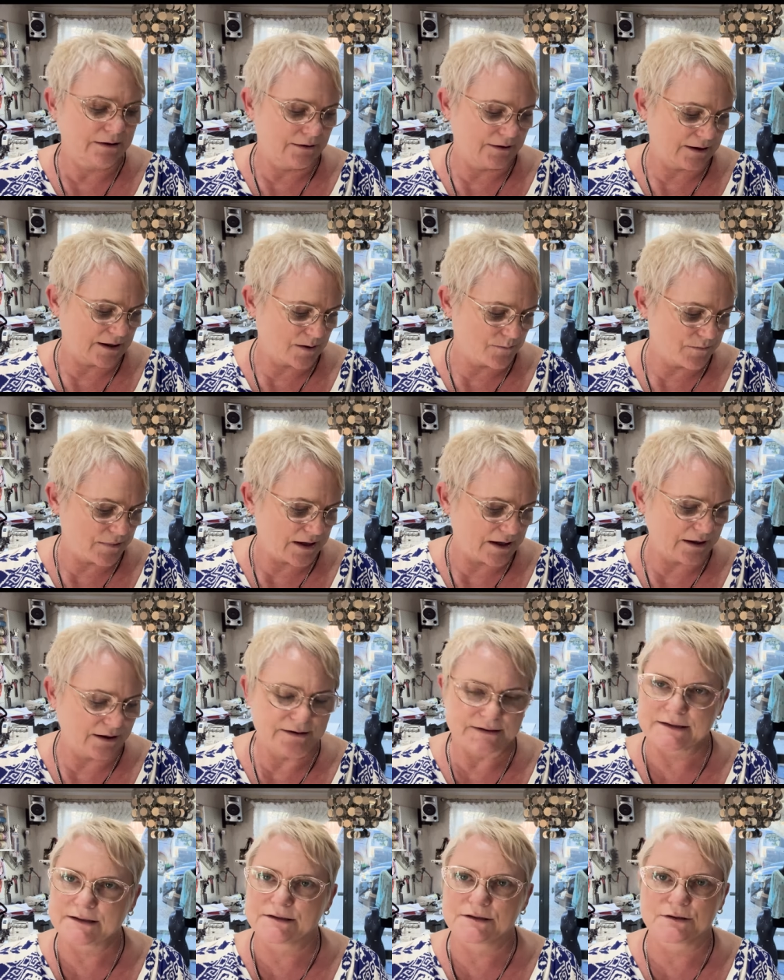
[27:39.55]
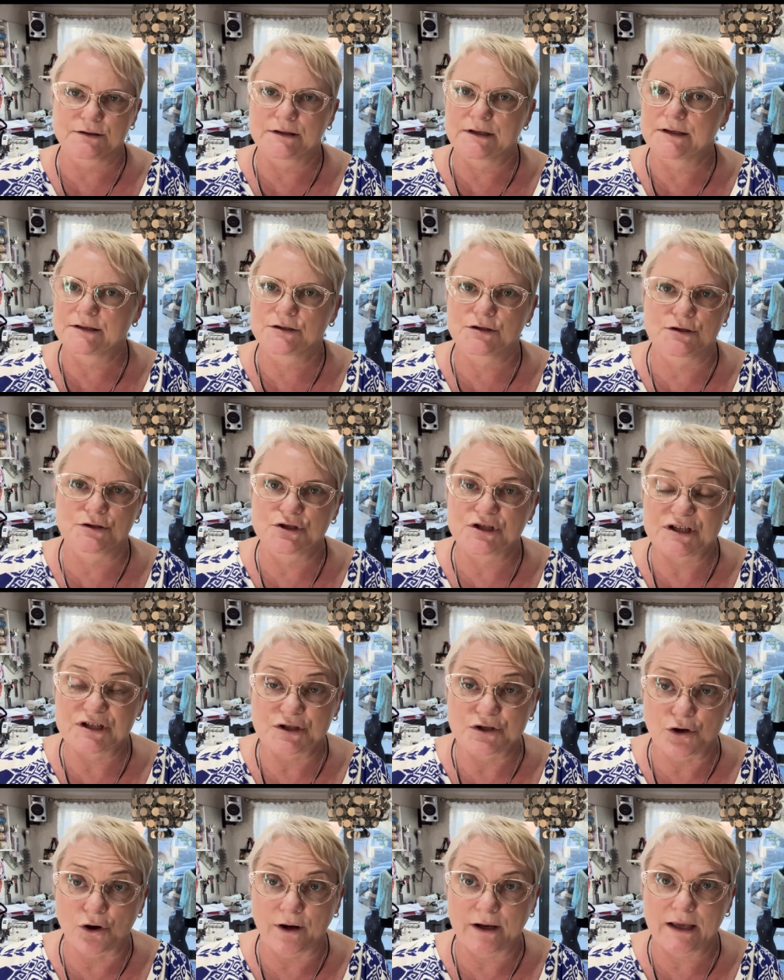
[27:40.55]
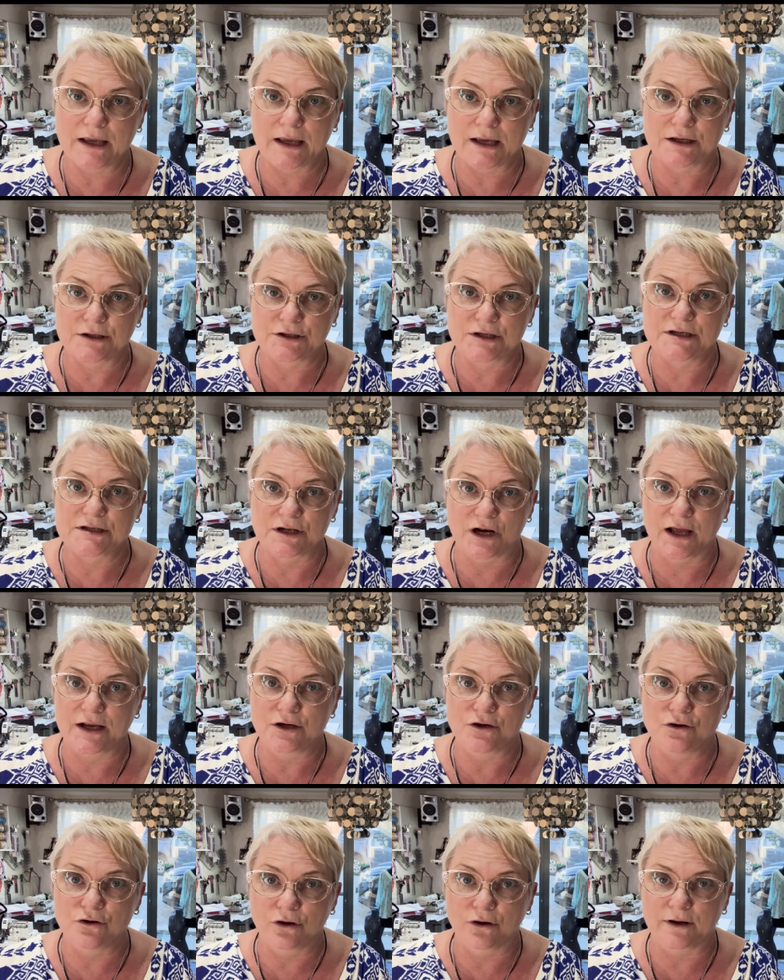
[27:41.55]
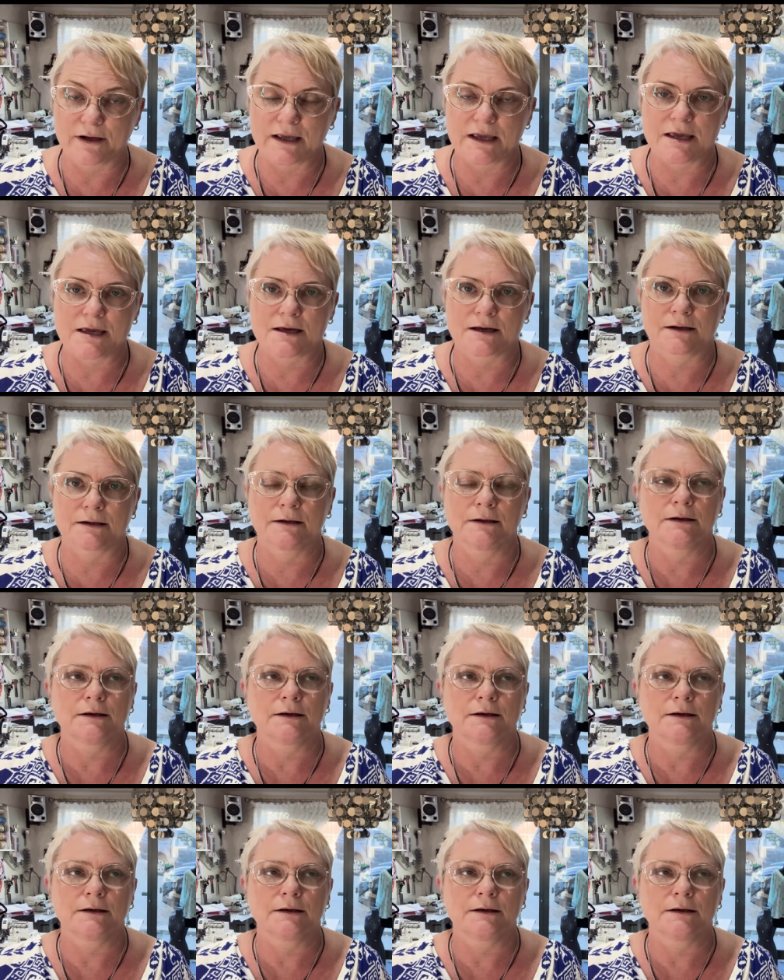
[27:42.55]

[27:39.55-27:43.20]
I come back. I said, dude, she's not here. She's like not here.